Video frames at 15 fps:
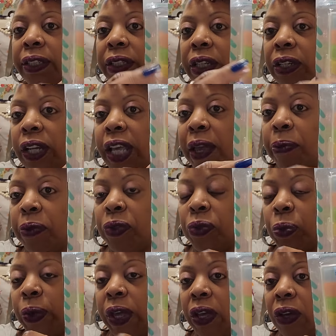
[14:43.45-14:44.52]
their
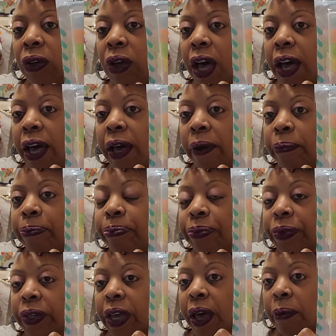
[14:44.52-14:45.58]
labels will um,
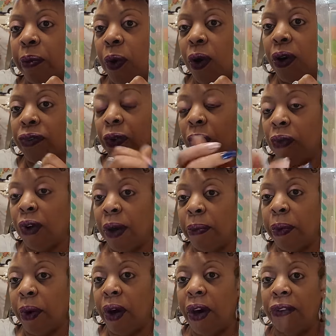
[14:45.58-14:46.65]
come off or
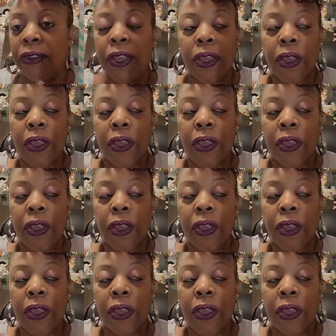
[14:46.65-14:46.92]
rub off,